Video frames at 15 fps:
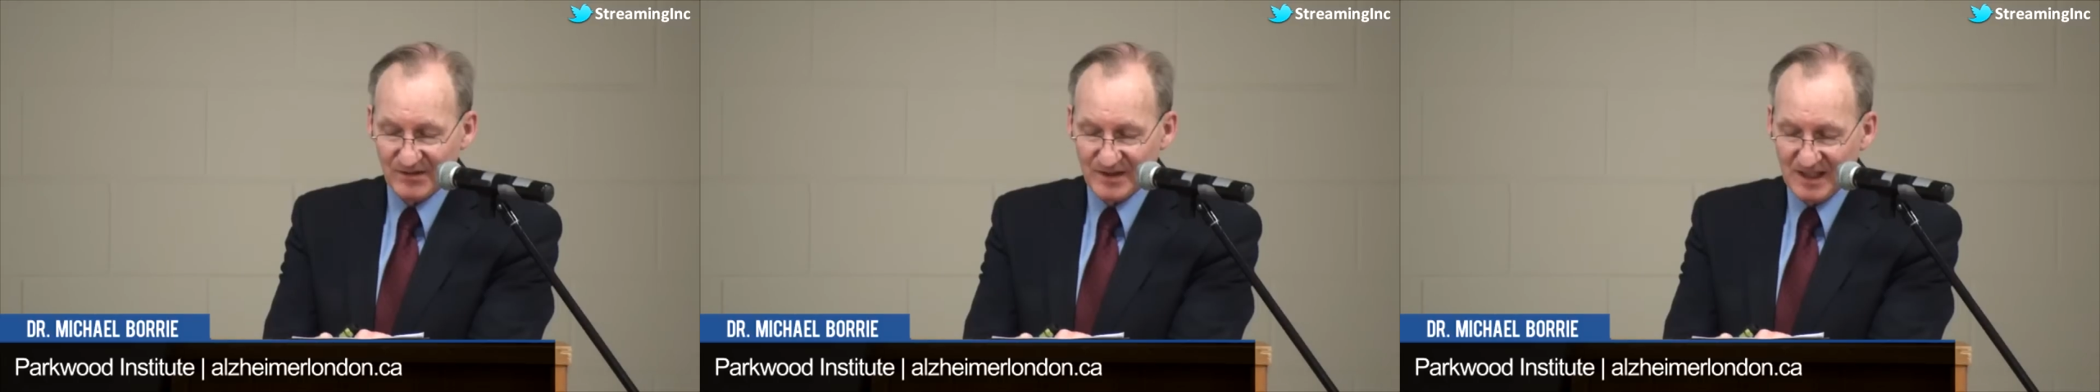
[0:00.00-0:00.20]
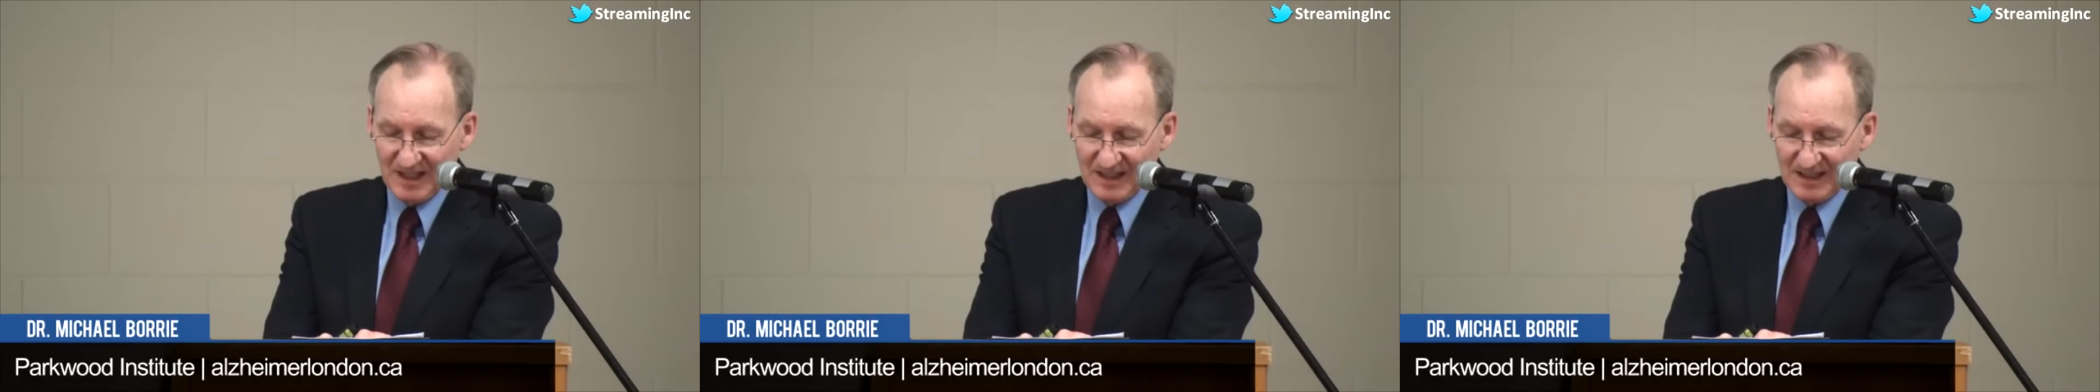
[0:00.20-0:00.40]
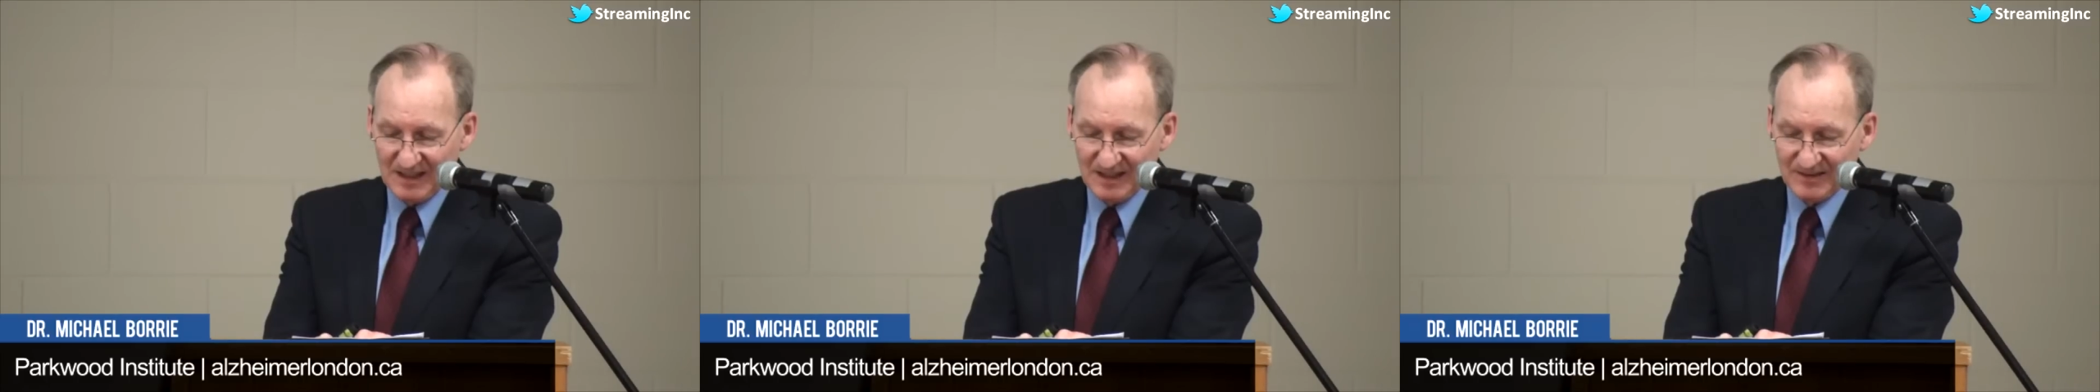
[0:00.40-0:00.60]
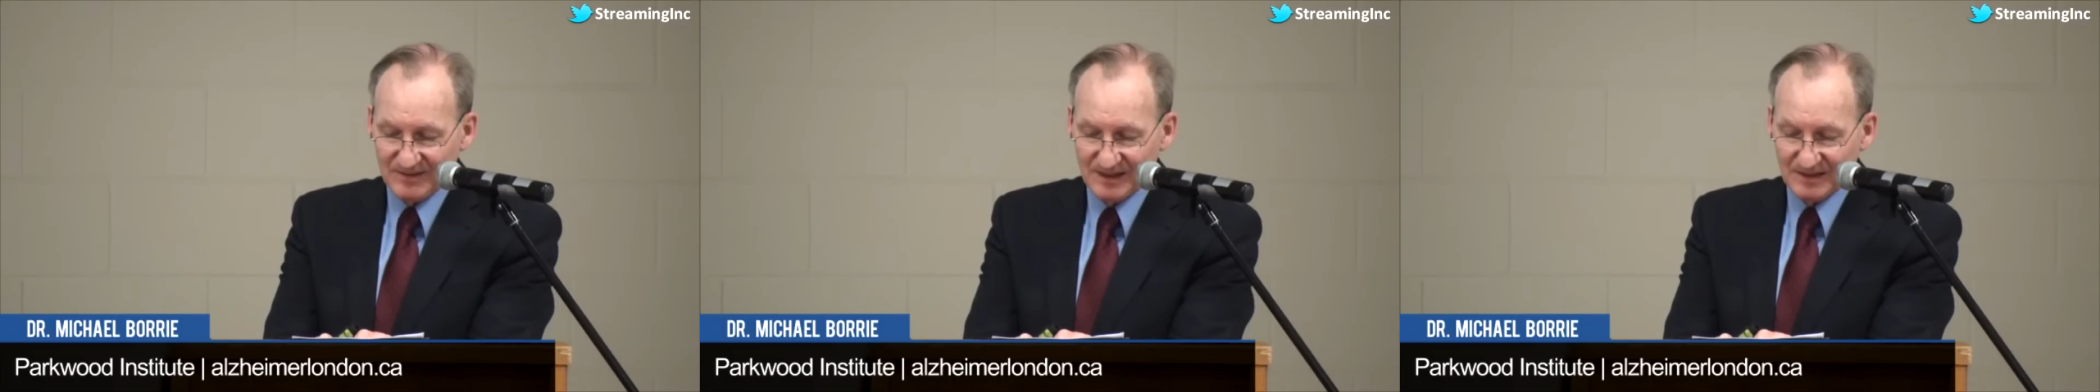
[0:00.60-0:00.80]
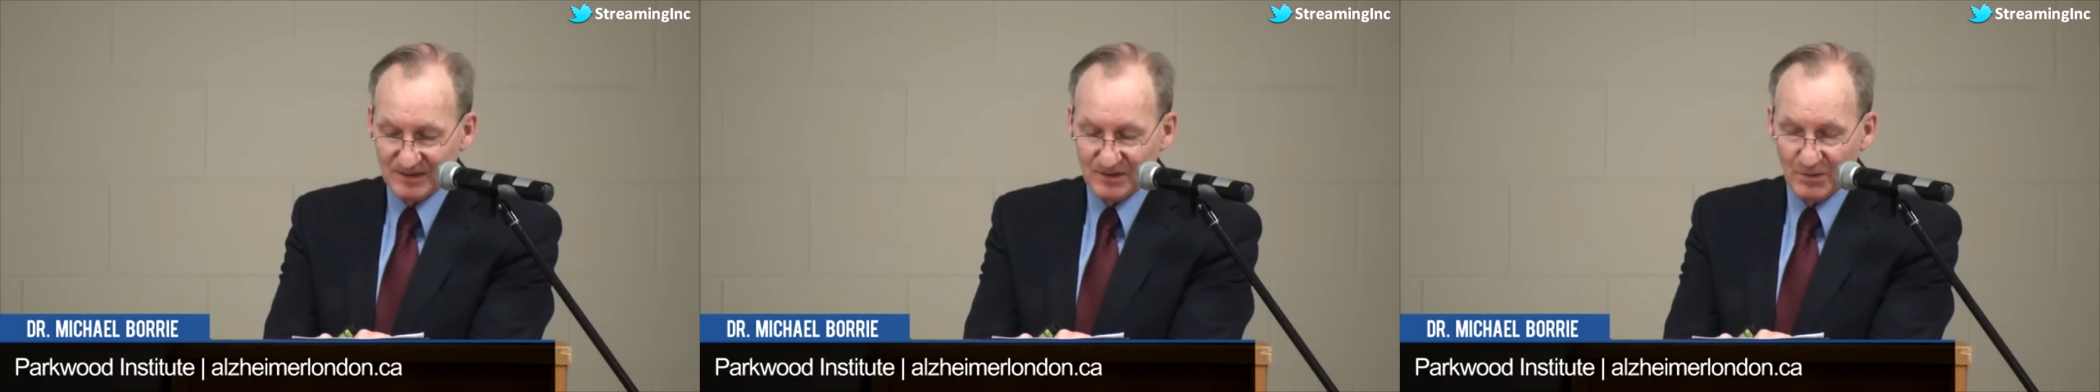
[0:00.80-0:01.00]
of daily
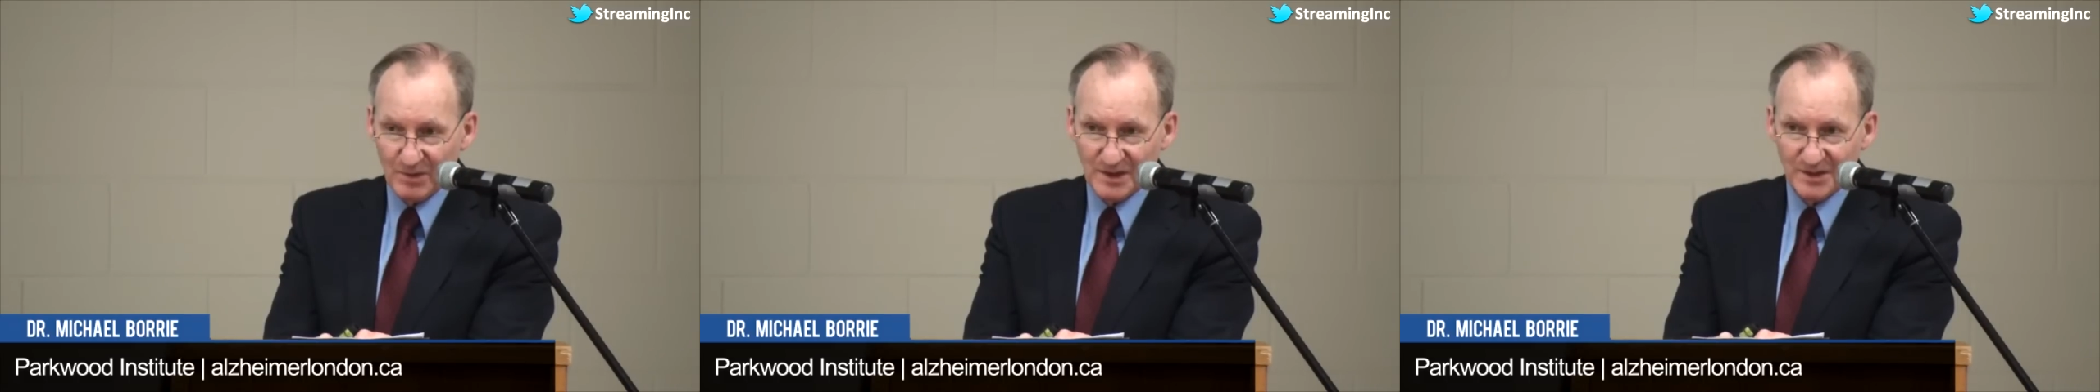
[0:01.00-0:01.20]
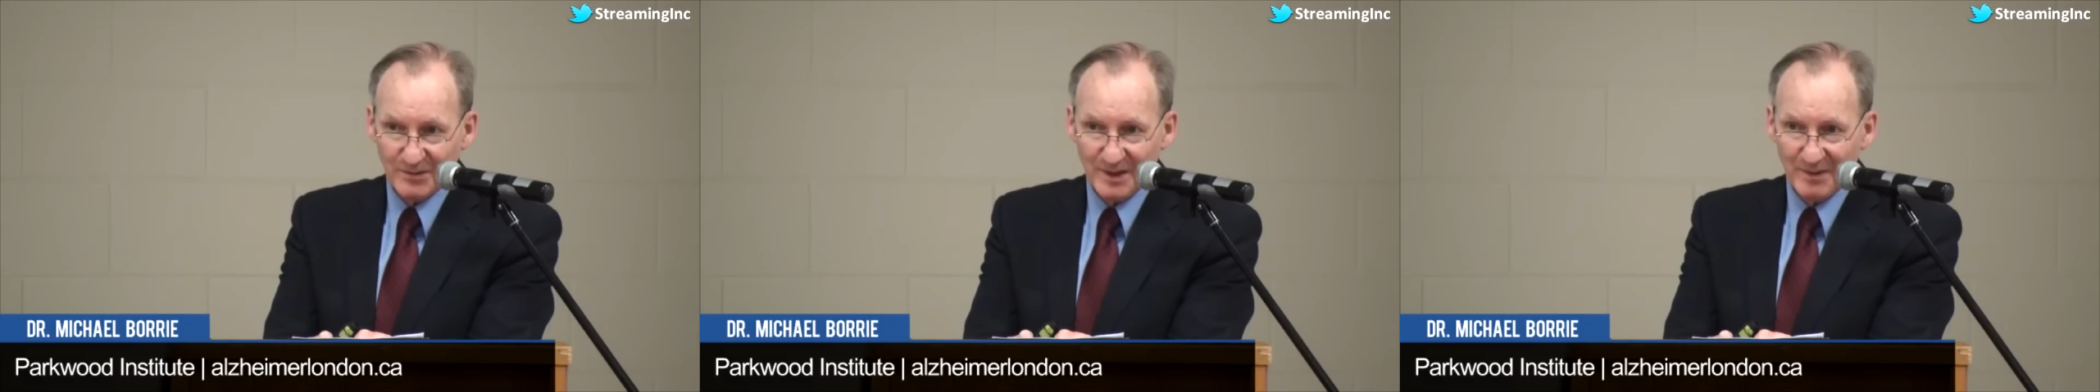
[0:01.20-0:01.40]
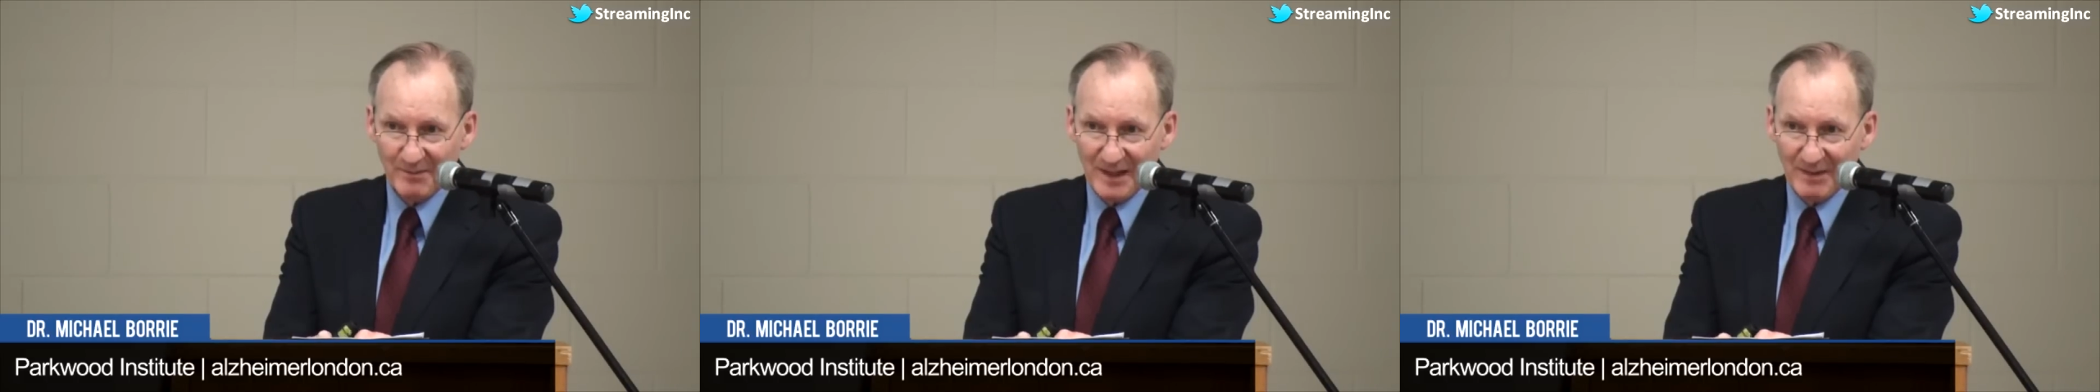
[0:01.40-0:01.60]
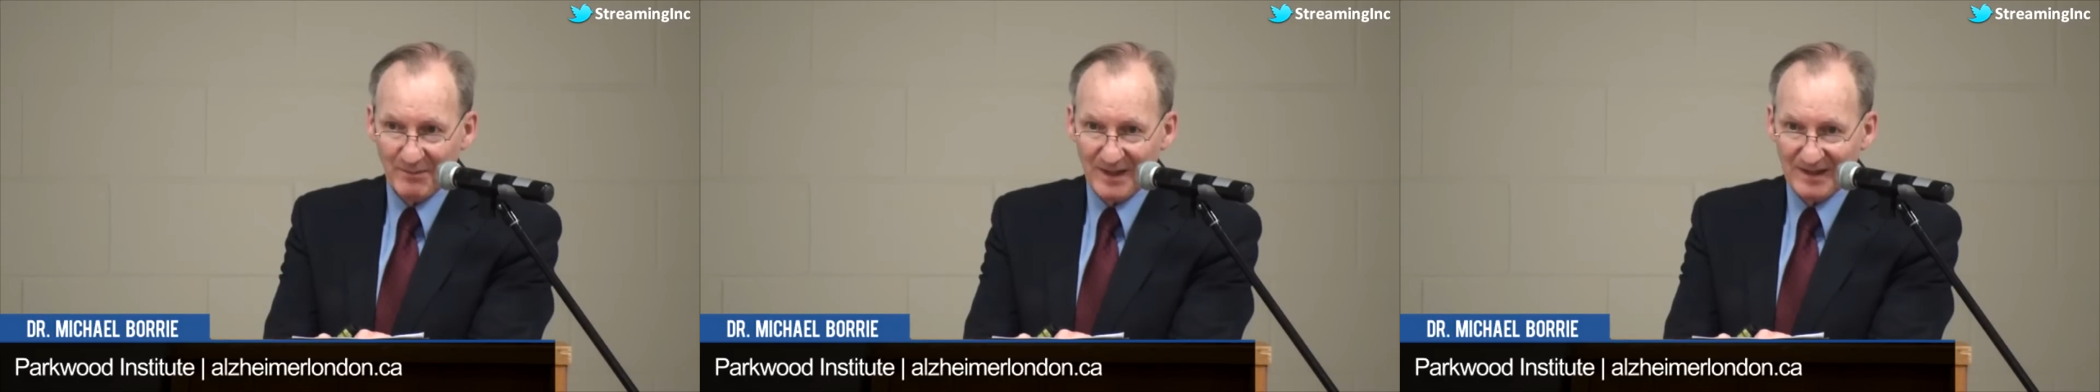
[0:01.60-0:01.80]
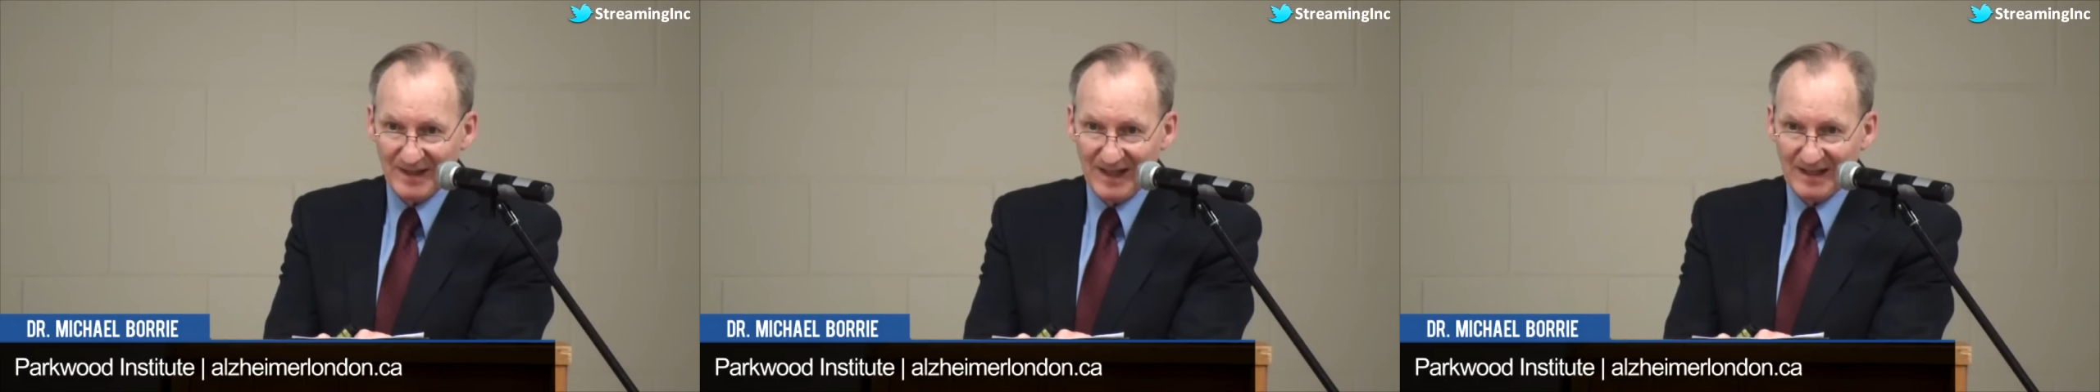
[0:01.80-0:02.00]
living. So what do we mean
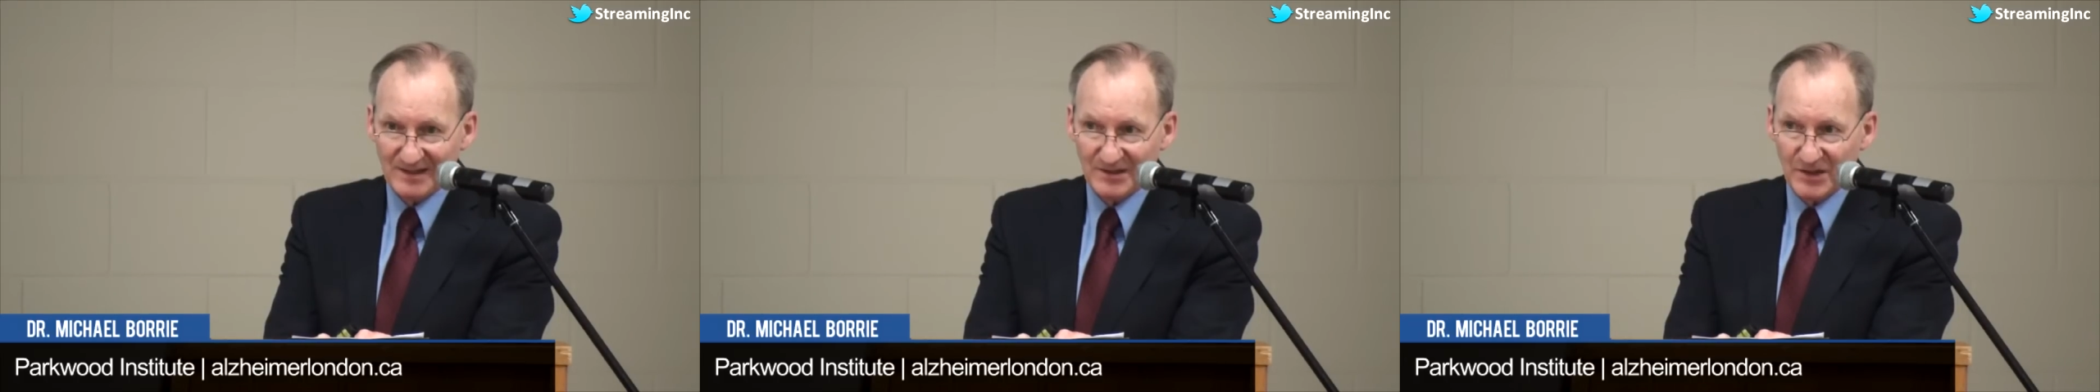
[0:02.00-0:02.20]
by that?